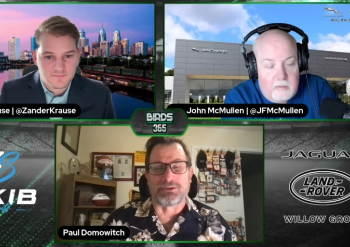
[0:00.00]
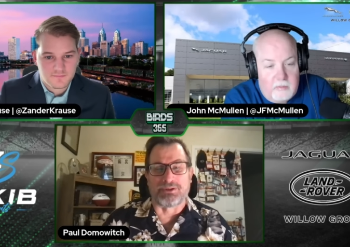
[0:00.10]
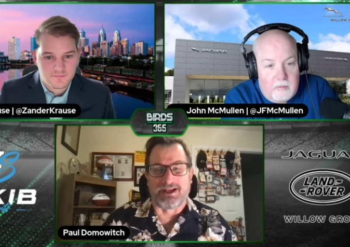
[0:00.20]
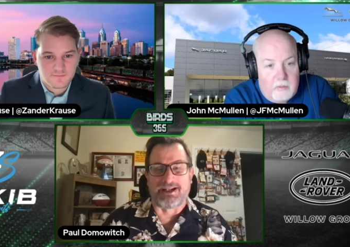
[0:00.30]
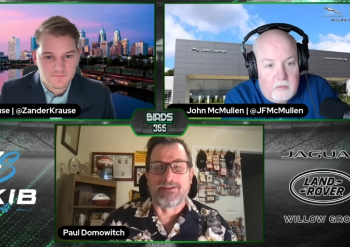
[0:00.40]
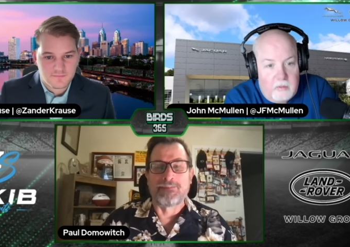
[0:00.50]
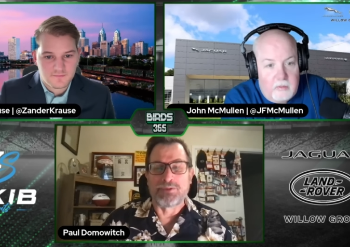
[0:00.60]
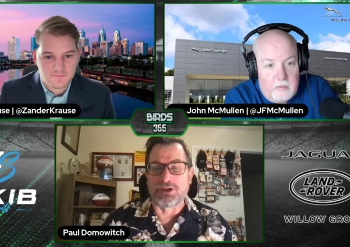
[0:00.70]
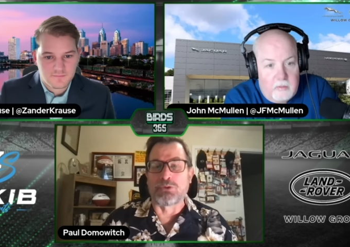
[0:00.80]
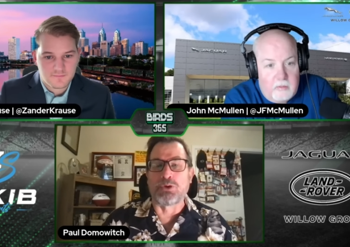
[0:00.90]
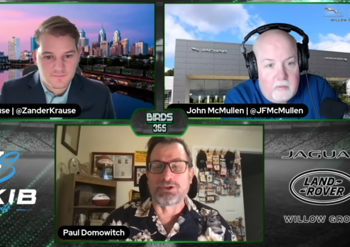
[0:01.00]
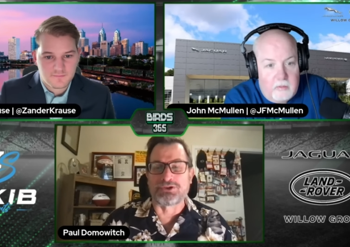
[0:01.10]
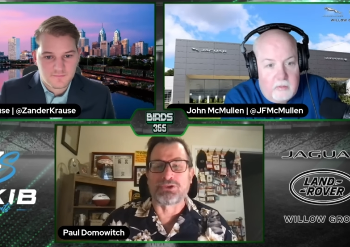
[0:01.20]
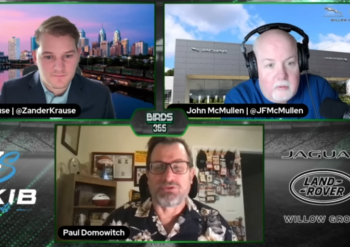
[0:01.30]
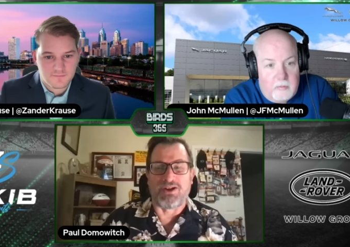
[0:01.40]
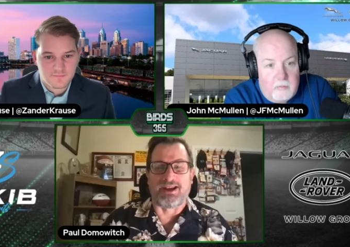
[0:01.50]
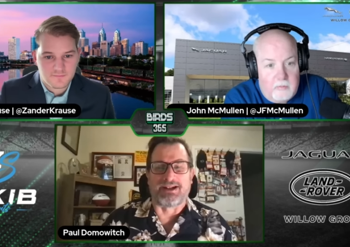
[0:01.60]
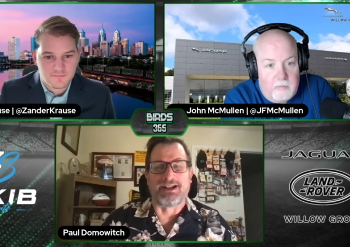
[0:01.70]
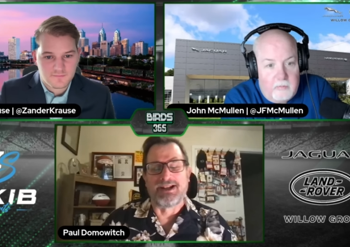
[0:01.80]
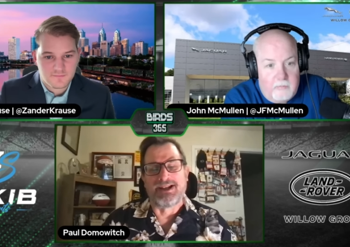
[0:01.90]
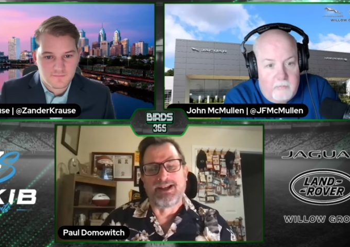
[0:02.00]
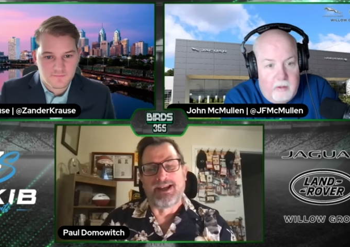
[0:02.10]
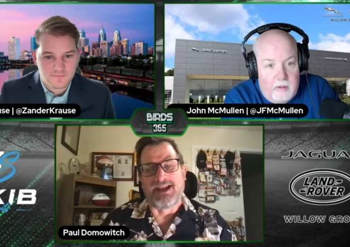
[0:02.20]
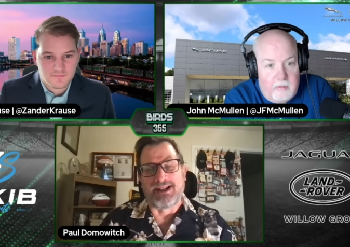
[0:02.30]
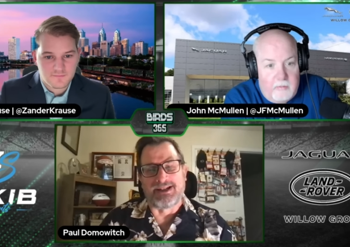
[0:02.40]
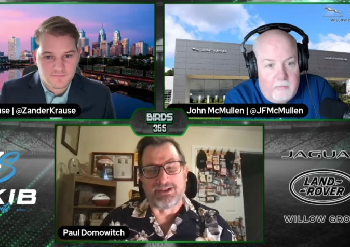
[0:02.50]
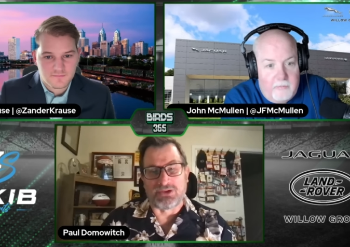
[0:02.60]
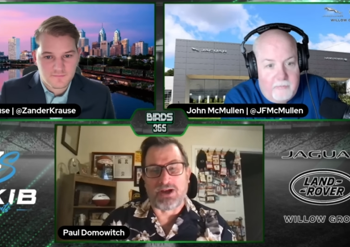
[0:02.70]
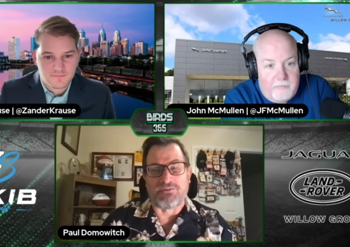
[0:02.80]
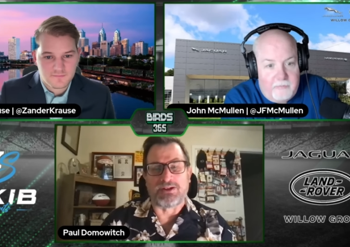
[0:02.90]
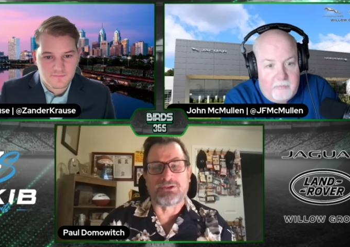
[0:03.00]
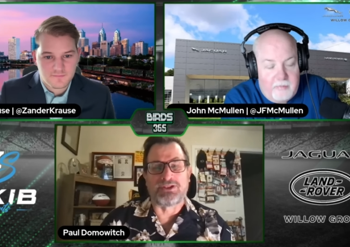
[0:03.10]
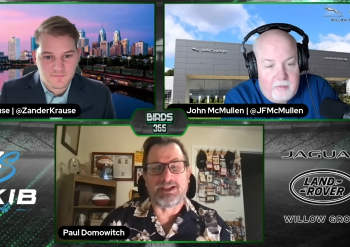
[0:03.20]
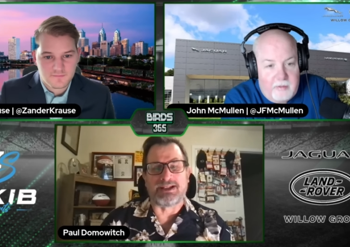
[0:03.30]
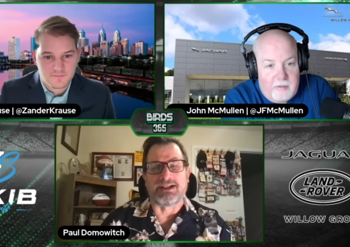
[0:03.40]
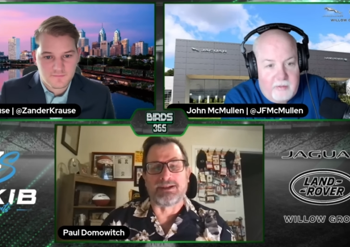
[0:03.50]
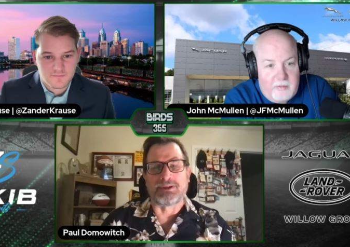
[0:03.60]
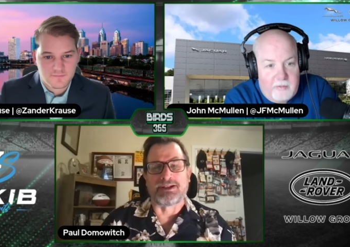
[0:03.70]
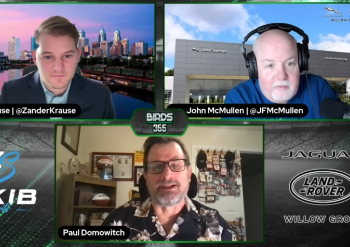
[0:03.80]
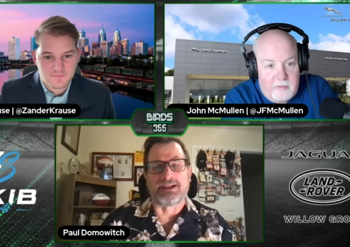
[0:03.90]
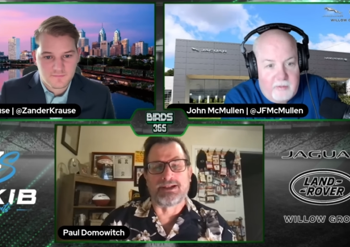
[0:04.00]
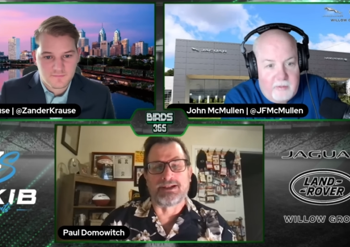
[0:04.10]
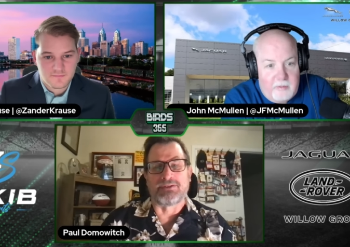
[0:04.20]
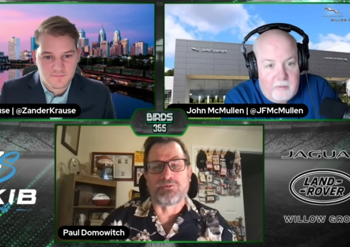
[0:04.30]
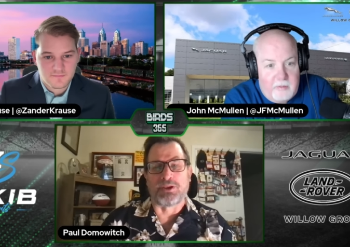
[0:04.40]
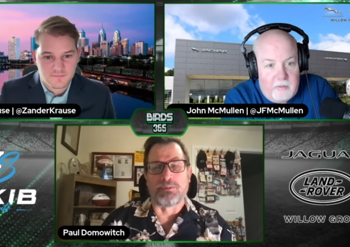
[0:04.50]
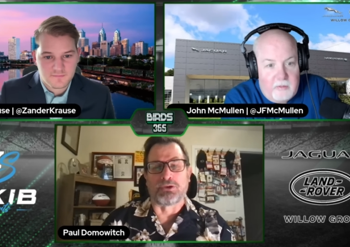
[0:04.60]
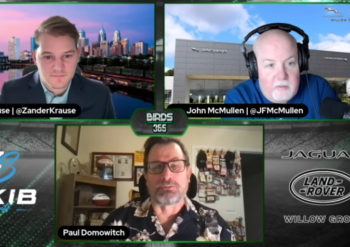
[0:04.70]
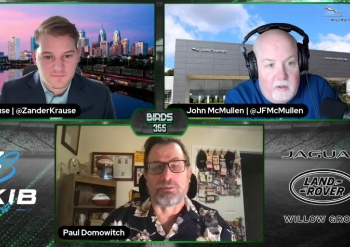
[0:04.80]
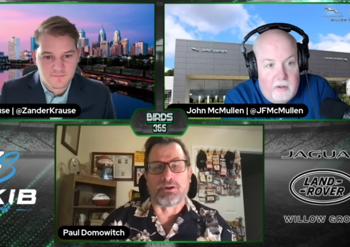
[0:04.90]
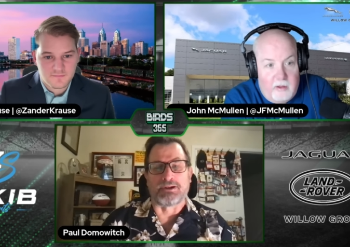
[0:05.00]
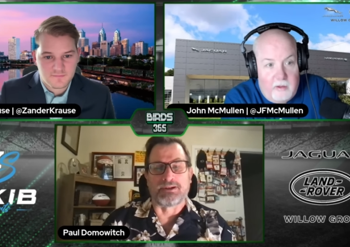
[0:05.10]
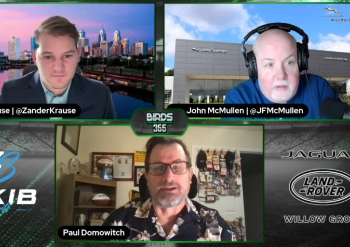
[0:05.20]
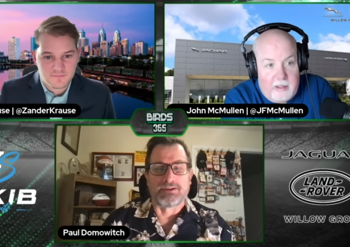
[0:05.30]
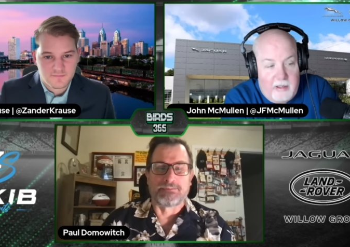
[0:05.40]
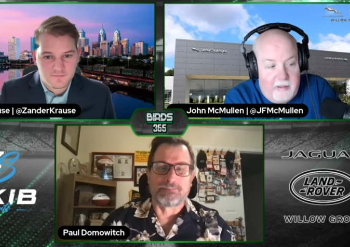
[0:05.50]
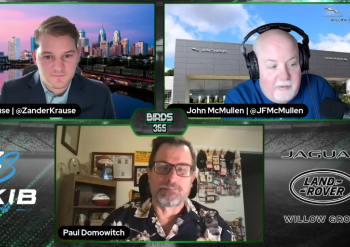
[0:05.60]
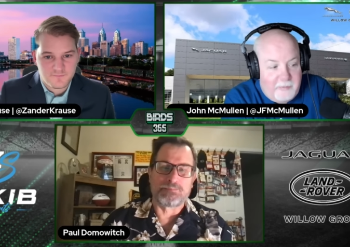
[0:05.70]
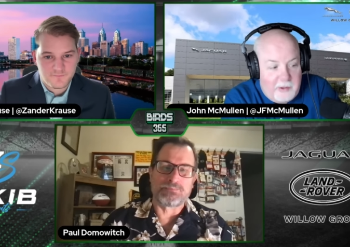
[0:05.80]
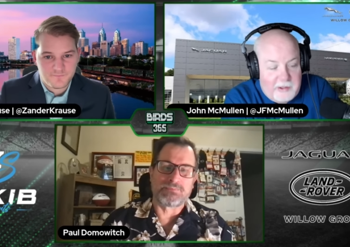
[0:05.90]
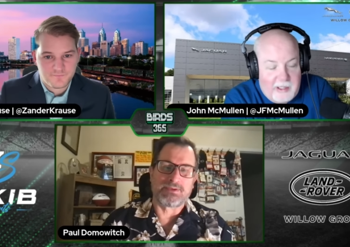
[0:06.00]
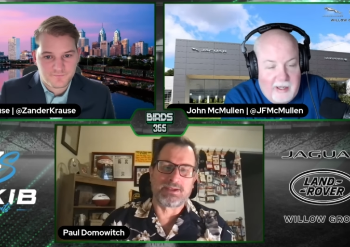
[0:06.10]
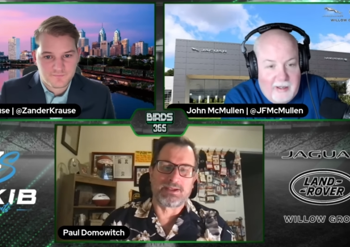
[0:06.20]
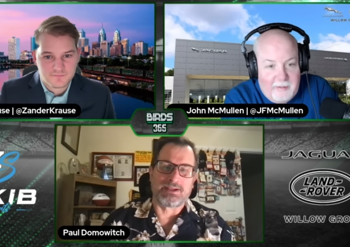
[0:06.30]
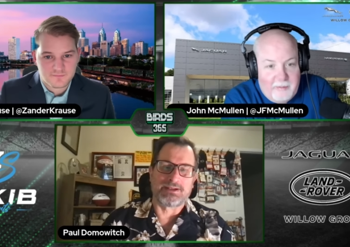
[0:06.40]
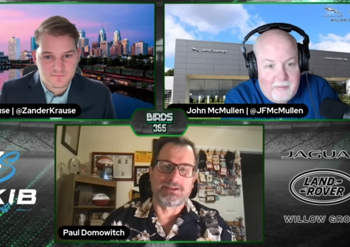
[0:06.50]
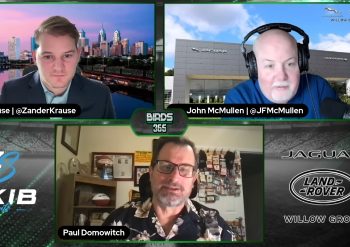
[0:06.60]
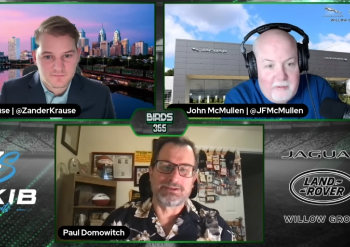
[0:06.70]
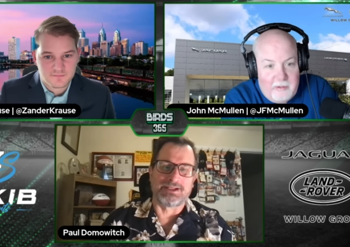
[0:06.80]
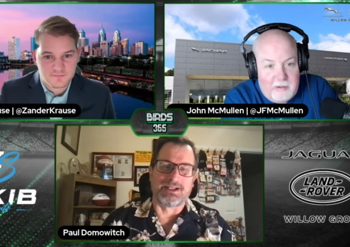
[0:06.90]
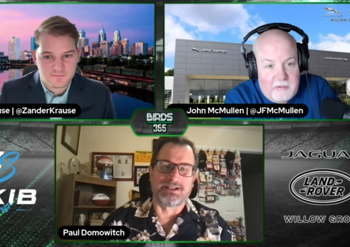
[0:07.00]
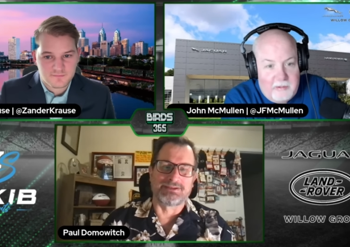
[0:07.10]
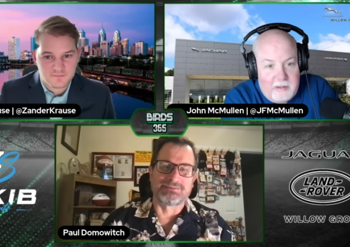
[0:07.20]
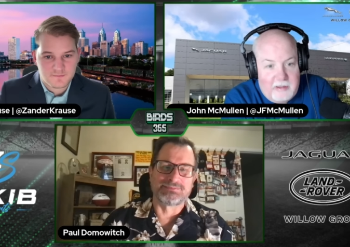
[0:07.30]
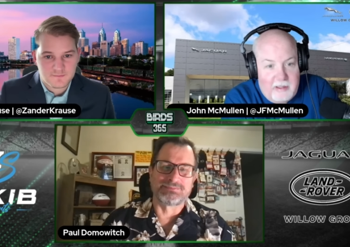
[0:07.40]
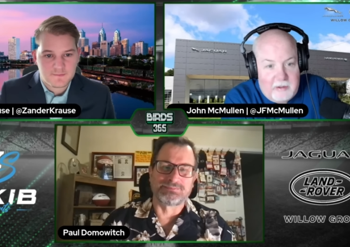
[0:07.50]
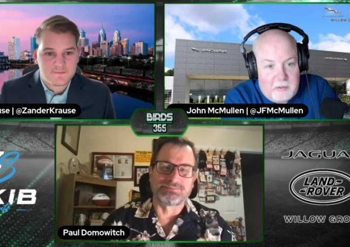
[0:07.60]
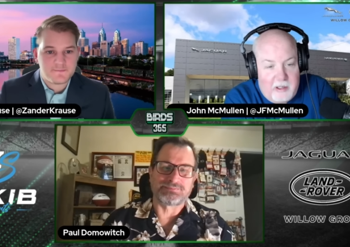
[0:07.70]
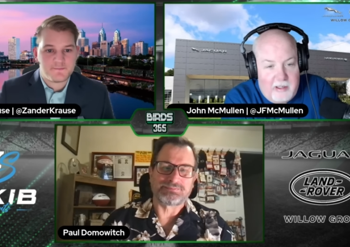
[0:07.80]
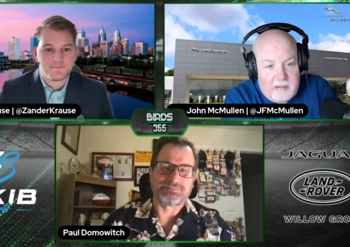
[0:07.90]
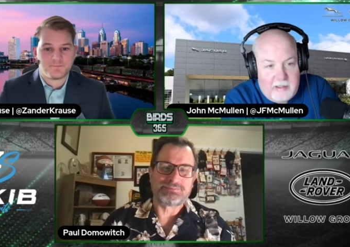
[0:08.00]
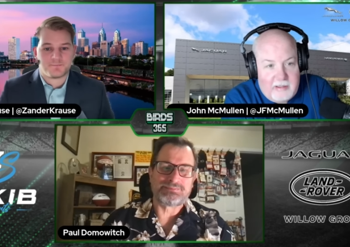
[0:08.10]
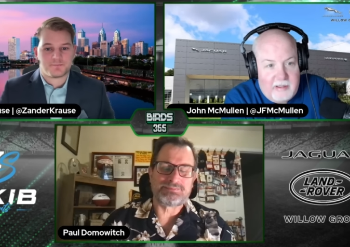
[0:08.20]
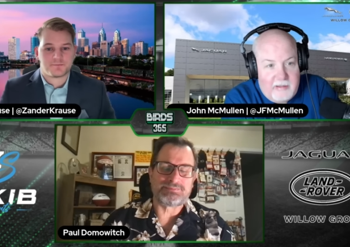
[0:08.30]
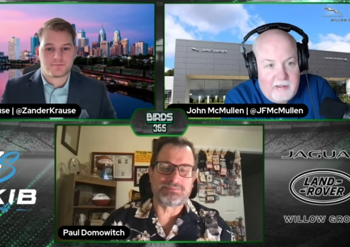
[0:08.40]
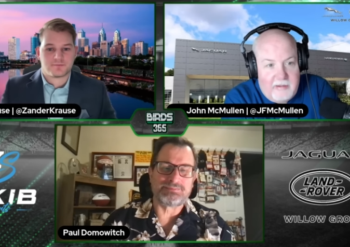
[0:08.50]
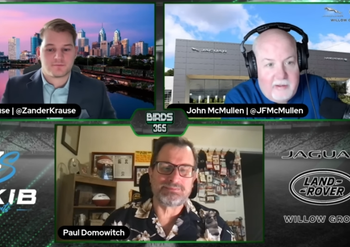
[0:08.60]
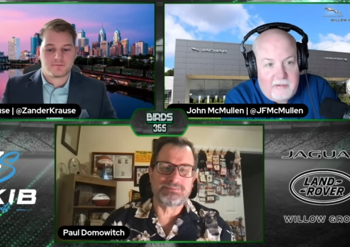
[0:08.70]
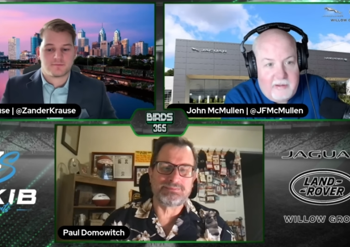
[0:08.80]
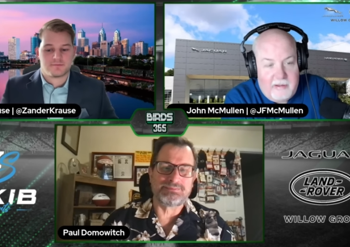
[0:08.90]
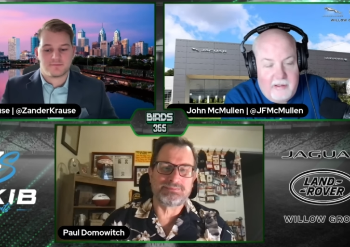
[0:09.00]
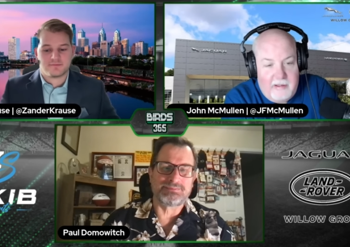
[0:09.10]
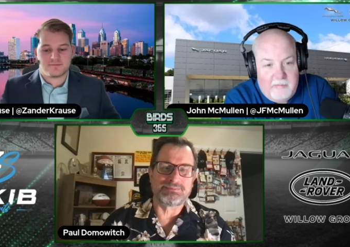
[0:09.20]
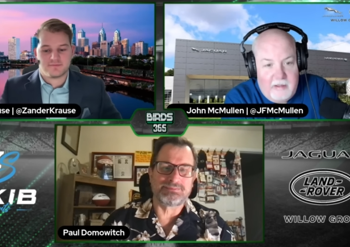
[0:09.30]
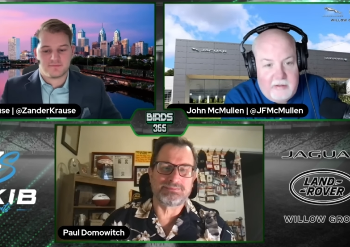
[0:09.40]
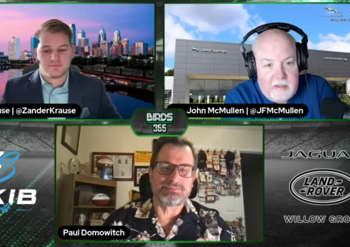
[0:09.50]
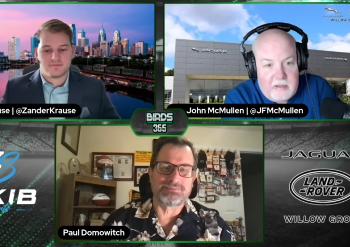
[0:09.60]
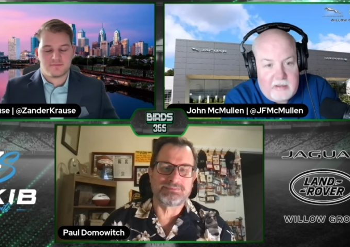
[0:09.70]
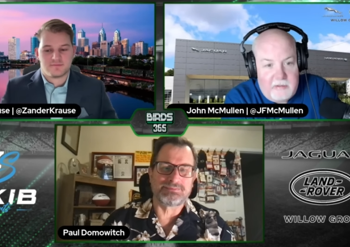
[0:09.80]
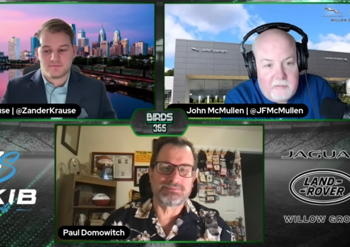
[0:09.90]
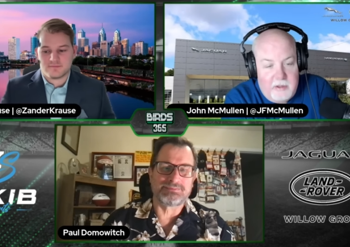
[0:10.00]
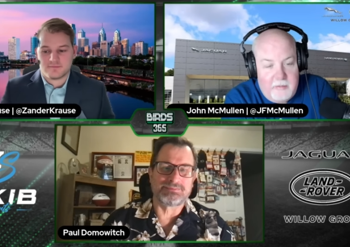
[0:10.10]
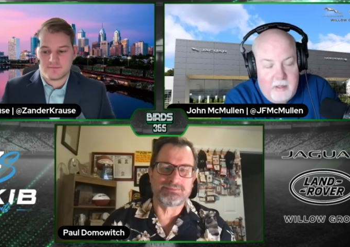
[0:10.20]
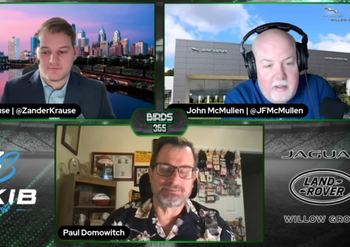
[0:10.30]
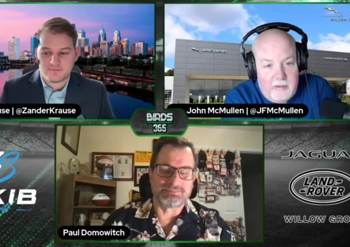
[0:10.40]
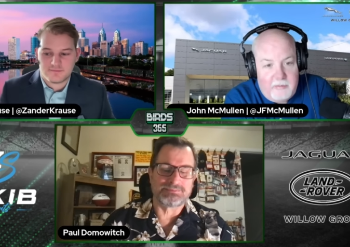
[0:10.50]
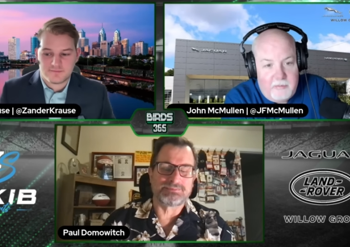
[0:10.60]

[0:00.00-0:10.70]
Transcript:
Speaker 1: it right, it'll work just fine. Yeah, and his offense did. I mean, uh, for the most part.
Speaker 2: Oh my God, the first game was, was against Washington. They thought the league he just remade